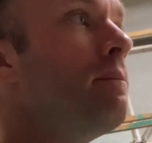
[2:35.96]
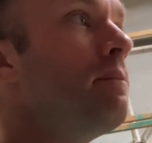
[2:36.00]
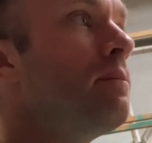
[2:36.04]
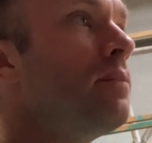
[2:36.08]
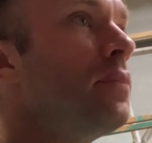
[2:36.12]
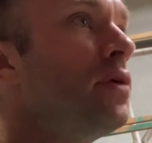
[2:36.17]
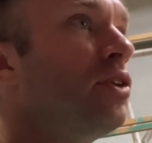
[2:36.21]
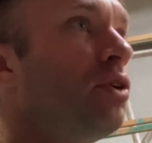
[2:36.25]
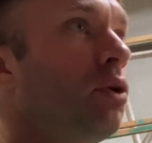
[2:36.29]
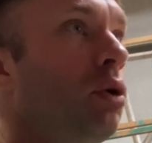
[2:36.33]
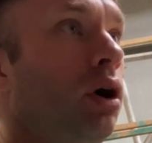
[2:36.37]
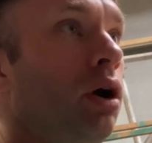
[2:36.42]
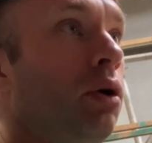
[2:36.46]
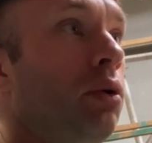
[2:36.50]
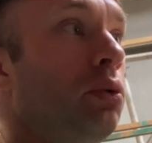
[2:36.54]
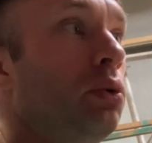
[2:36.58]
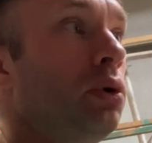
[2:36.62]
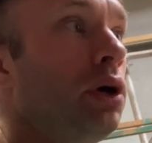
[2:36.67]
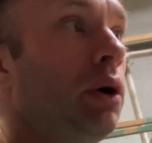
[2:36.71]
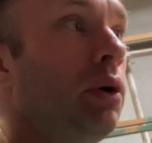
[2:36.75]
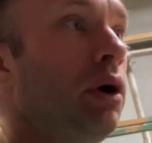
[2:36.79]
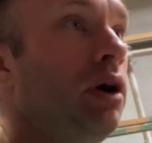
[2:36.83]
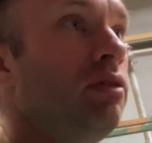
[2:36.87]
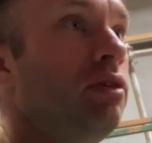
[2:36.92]
So I'll
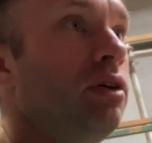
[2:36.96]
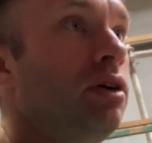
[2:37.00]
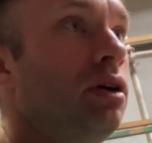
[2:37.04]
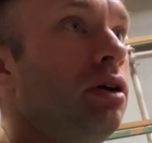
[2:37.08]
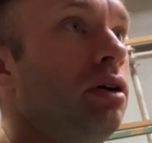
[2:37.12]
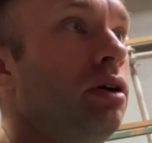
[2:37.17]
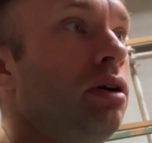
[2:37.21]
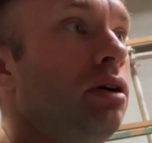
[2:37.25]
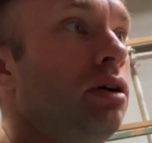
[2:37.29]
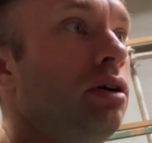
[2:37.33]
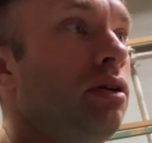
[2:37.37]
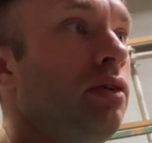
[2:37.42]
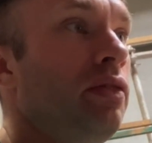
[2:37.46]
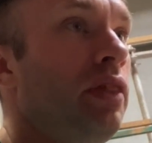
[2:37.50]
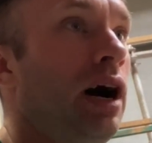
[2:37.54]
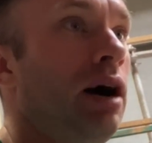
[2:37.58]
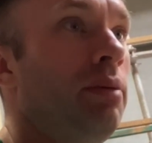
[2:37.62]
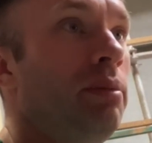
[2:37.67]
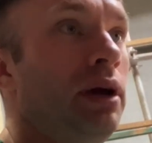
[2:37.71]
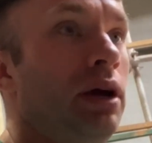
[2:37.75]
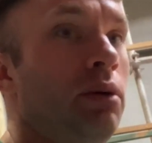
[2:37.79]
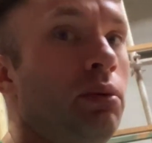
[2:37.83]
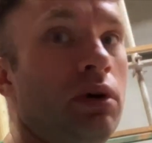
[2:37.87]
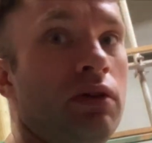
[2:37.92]
go over that
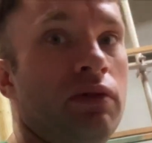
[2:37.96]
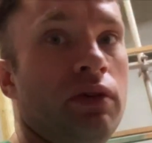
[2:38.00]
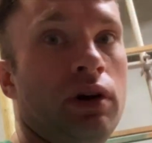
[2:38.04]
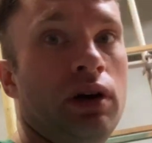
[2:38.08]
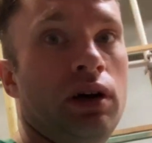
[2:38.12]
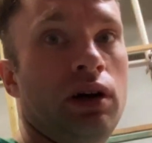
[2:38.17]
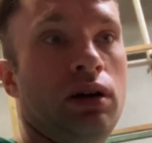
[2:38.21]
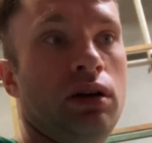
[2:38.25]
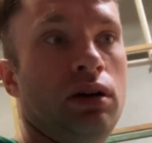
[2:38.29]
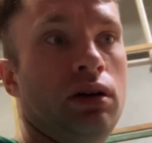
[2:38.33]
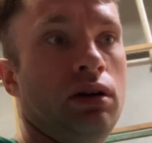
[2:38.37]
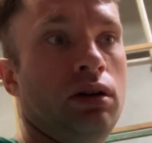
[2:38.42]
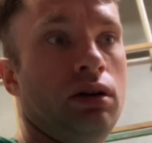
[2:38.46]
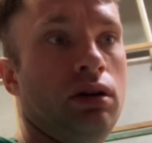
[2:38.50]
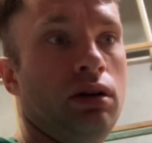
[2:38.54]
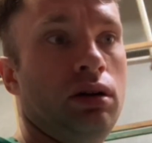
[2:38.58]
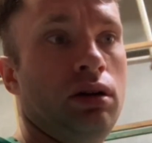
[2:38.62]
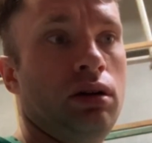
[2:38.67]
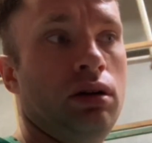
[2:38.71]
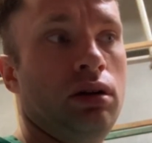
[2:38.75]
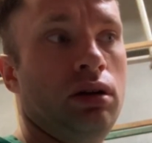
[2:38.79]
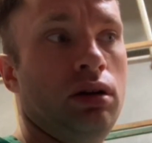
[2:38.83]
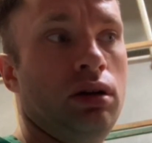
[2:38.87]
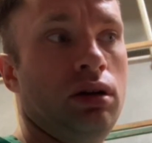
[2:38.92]
bit with a
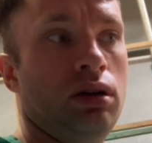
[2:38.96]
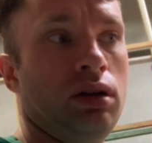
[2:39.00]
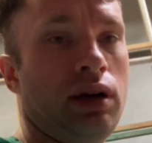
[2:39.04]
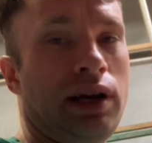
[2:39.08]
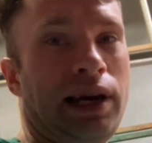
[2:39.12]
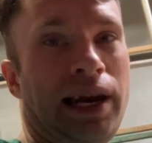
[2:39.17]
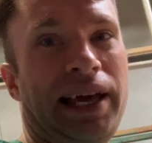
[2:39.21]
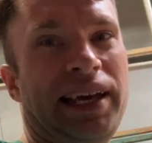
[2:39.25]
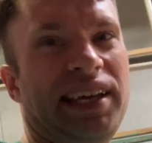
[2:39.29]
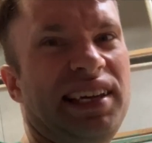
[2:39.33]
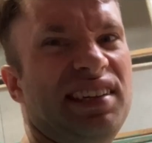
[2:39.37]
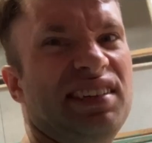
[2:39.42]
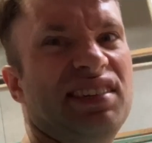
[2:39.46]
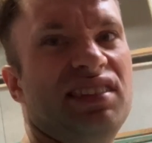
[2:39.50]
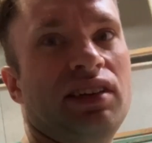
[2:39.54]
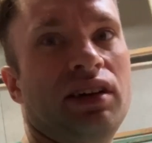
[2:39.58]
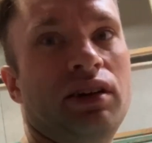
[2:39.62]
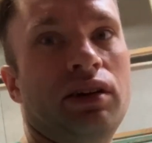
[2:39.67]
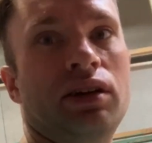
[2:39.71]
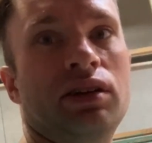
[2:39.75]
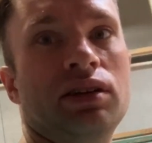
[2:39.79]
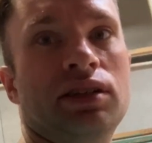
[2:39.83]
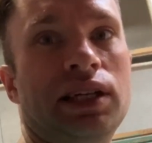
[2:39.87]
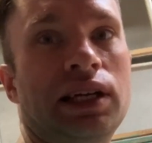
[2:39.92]
glaze so you
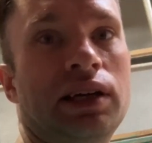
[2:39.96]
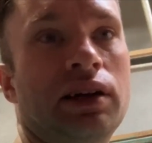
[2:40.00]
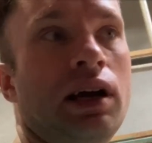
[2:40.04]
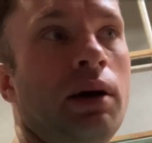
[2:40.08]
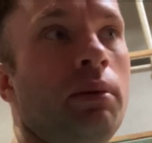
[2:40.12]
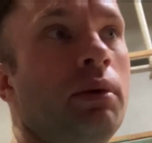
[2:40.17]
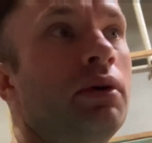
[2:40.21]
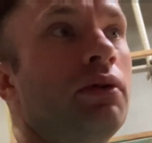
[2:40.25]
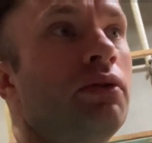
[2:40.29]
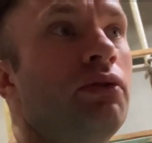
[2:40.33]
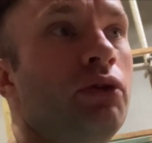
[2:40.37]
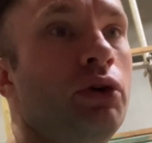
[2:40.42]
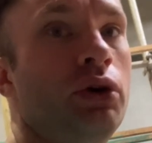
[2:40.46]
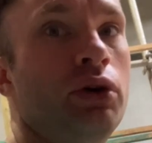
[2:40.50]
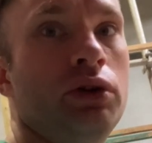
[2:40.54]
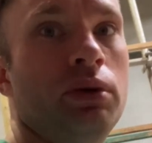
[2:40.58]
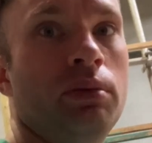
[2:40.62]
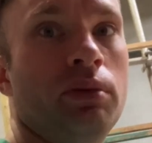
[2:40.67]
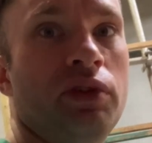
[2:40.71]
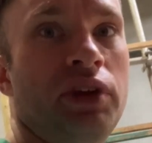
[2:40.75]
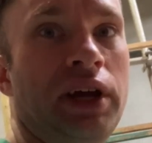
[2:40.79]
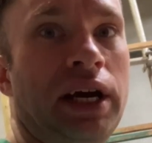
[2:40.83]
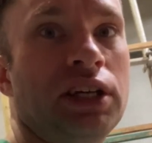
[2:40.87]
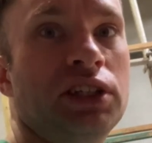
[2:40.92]
can see it coming through
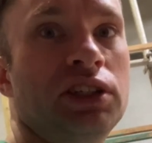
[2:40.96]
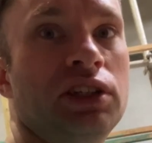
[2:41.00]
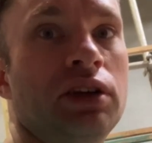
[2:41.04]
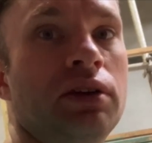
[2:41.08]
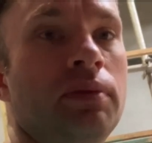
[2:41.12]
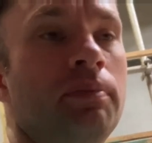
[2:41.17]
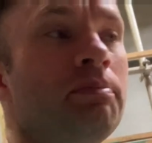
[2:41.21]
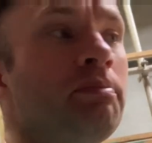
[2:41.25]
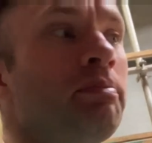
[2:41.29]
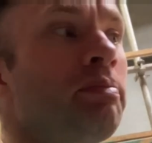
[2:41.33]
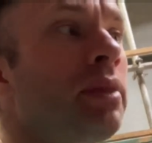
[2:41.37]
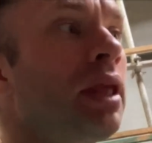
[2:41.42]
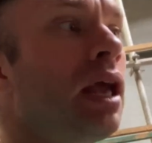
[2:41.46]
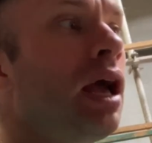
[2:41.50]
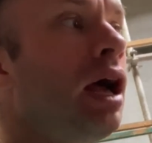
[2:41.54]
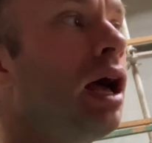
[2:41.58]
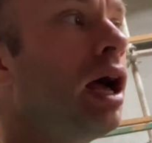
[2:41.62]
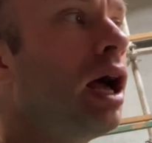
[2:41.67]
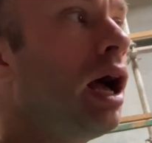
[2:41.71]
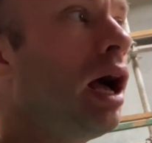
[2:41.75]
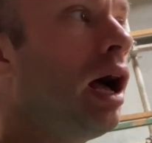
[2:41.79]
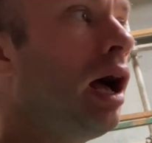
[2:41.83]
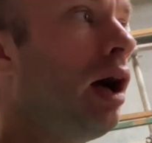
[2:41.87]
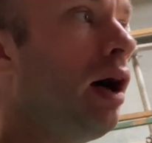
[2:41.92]
some texture.
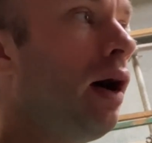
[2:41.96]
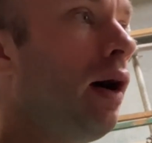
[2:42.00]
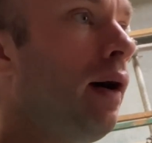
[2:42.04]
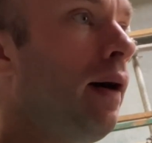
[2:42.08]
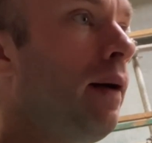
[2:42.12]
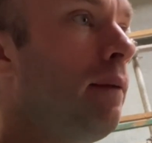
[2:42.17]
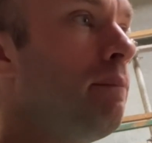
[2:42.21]
I